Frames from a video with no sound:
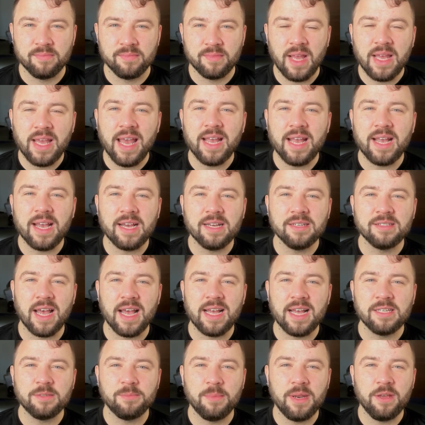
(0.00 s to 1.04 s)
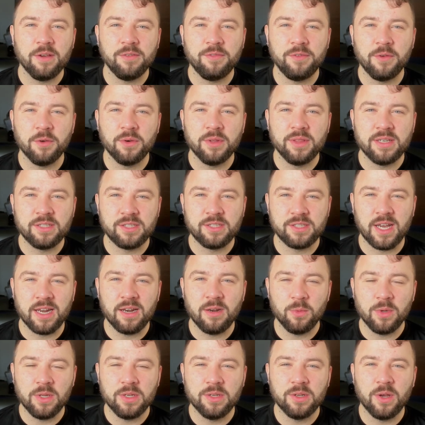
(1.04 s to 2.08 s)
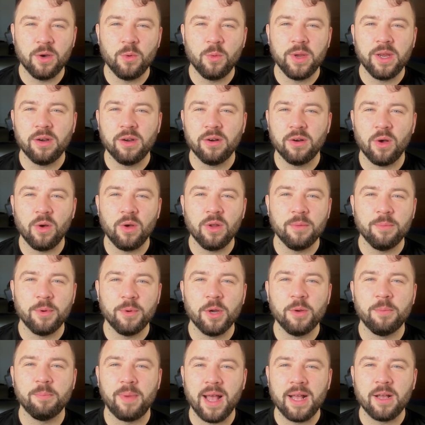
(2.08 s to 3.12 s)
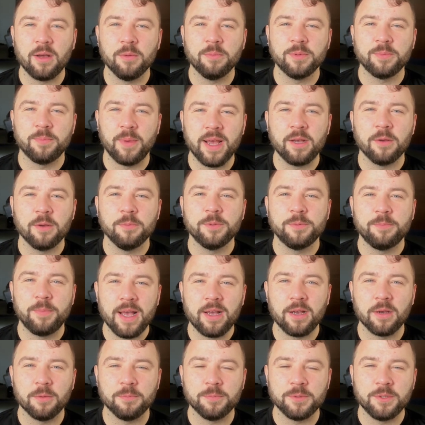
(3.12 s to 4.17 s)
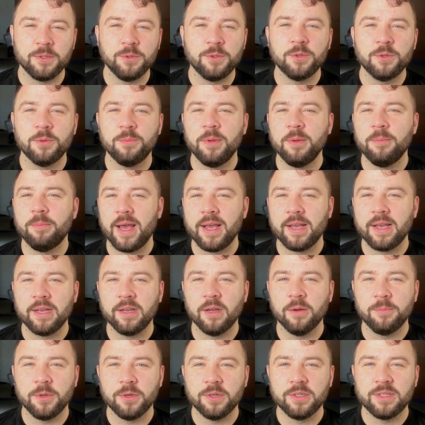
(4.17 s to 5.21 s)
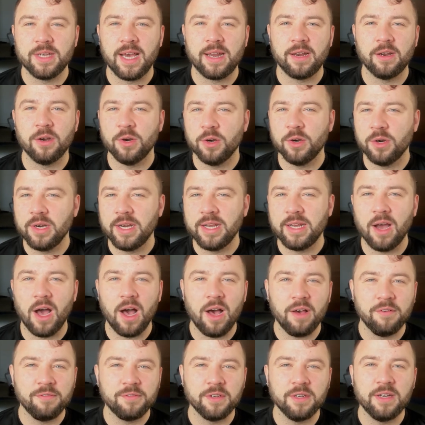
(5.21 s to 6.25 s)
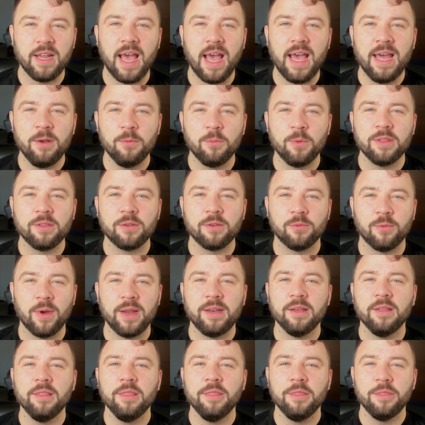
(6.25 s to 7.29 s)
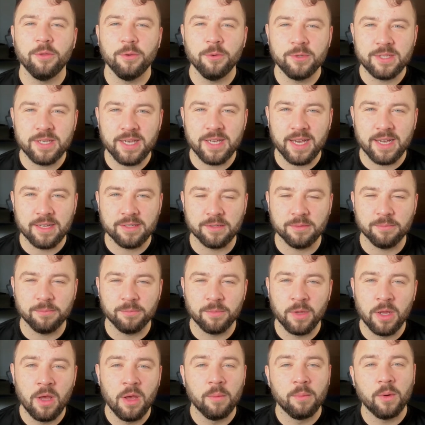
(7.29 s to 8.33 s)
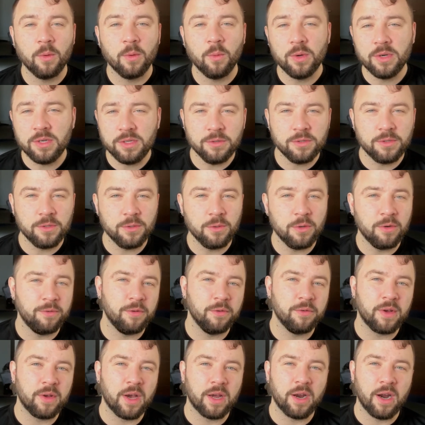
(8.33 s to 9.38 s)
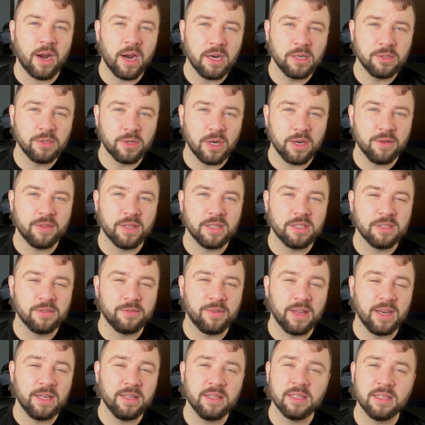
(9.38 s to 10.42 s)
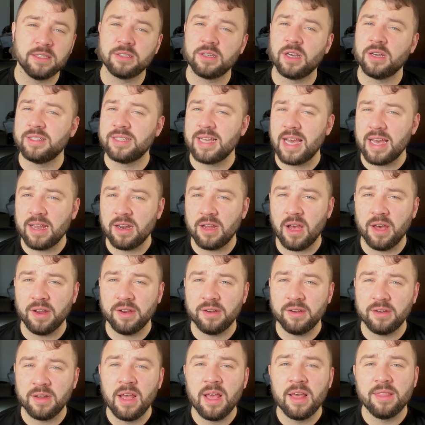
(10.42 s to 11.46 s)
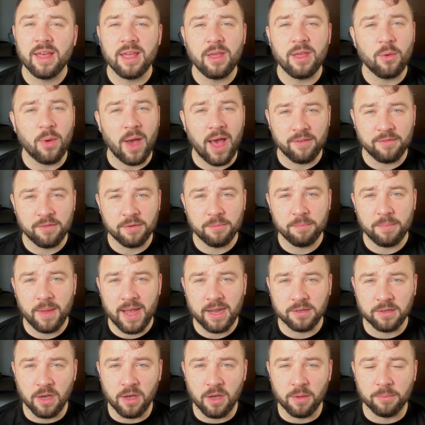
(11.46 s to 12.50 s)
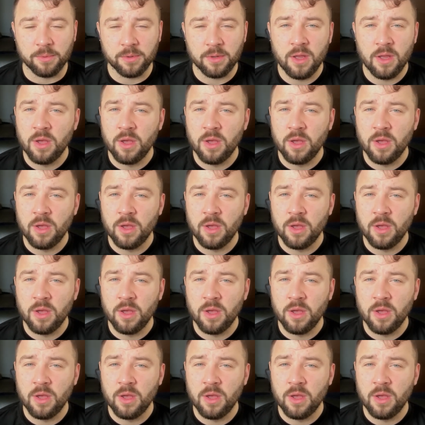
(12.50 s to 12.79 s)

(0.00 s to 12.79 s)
Hey guys, as many of you on this channel will know, we are all about backups, backups, backups. You should be backing up your data early, often, and with great enthusiasm. But what do you do if you've got a hard drive that's failing, that's got data on it, that you haven't backed up?